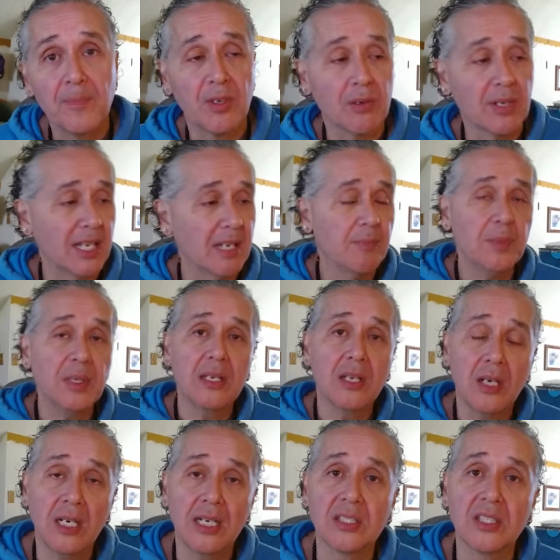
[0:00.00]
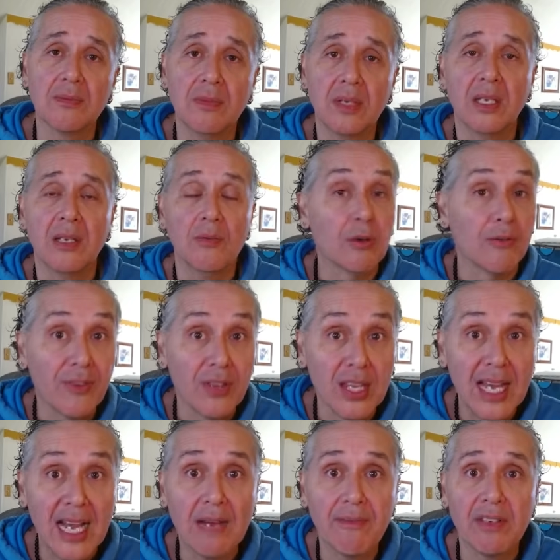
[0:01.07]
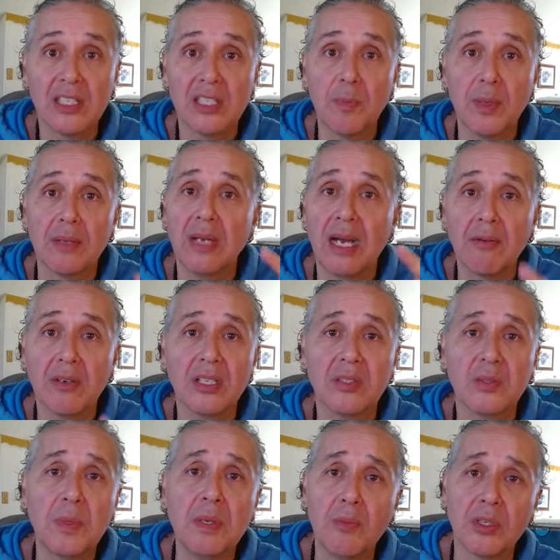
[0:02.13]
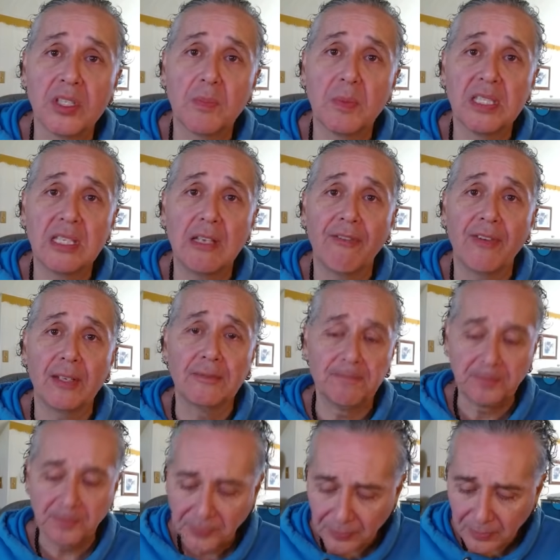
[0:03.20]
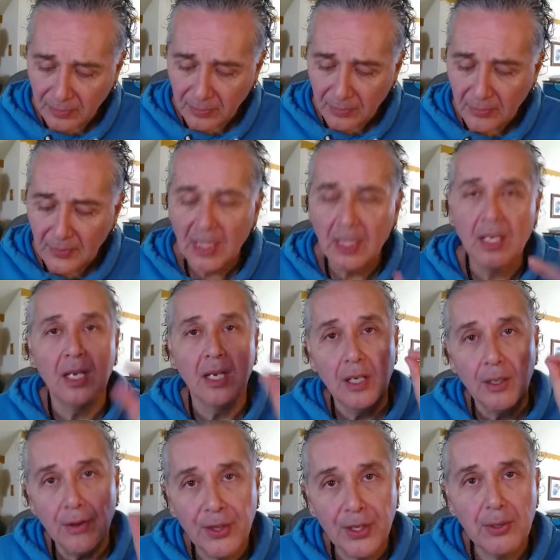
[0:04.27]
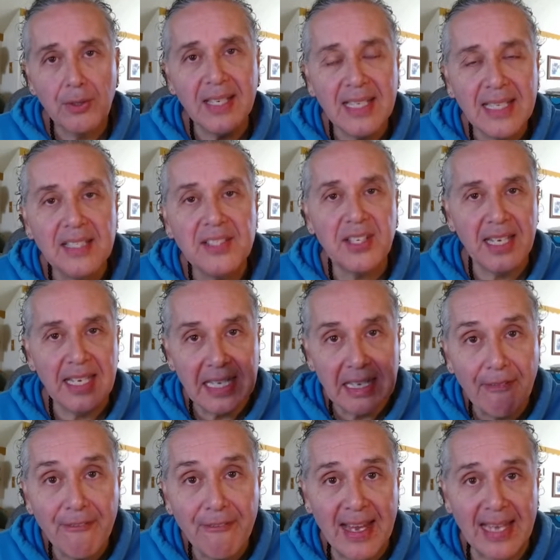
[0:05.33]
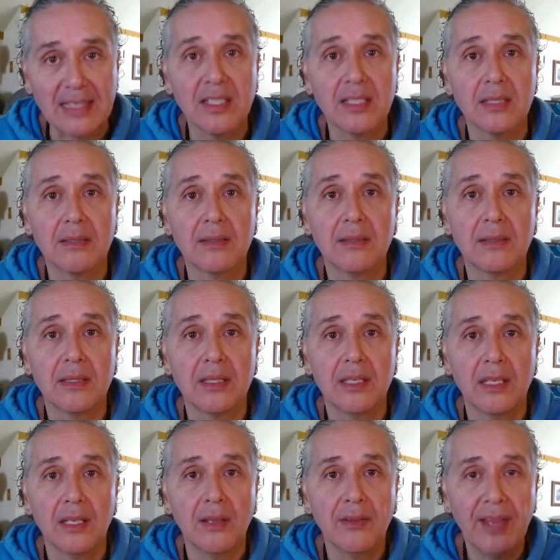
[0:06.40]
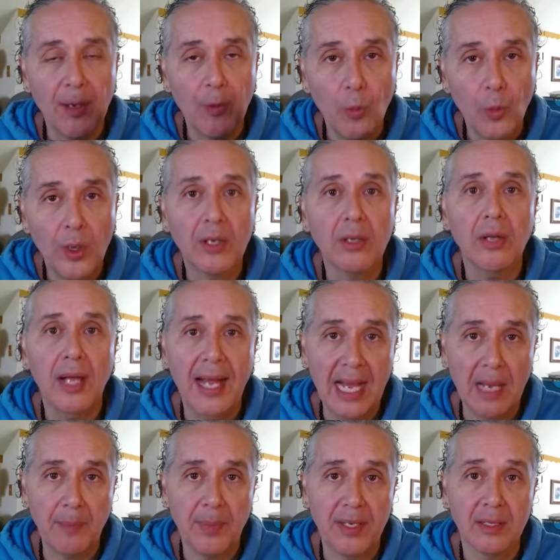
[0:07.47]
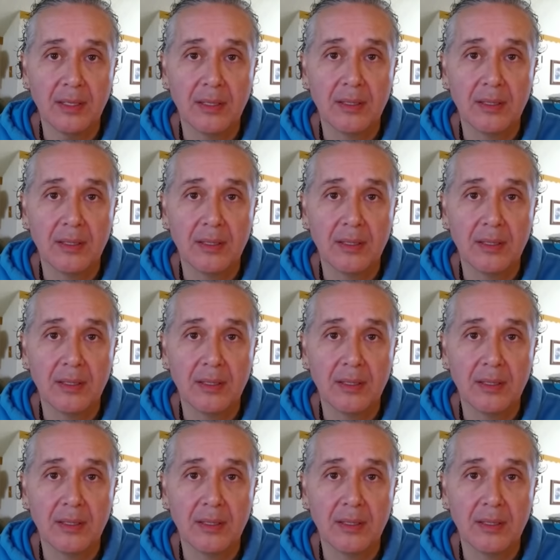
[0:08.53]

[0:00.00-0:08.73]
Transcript: Okay, because, well, for the obvious, but I'm going to be more specific. There is an event that will happen